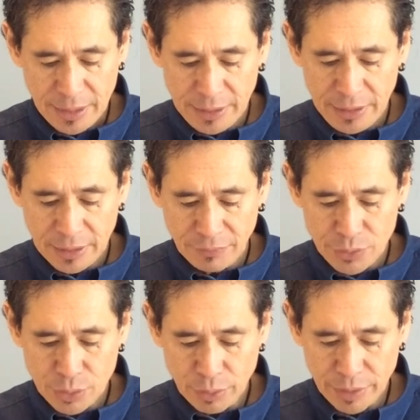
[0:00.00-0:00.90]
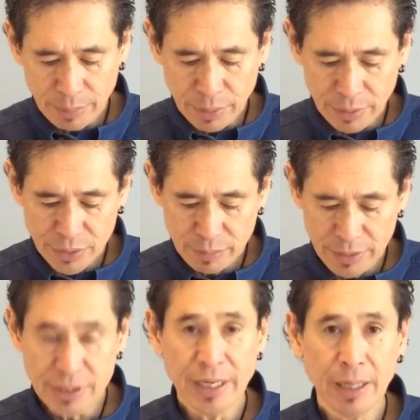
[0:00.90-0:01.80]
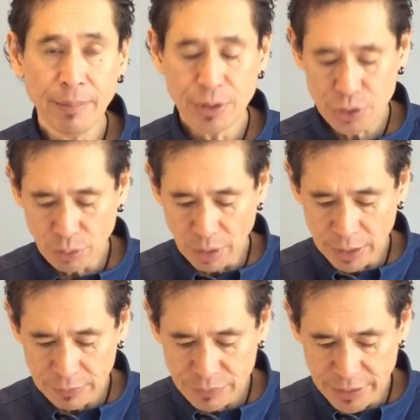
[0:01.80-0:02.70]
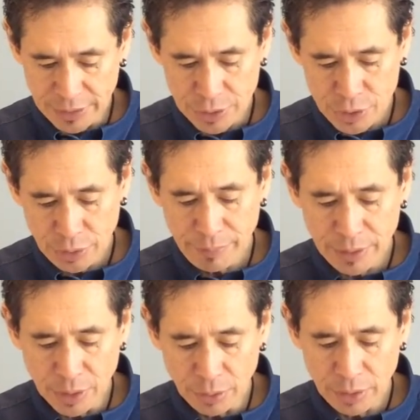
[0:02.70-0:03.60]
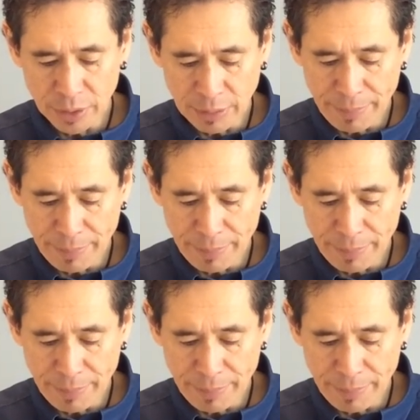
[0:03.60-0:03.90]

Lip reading: any inventory appearing to be damaged or out of date should be noted on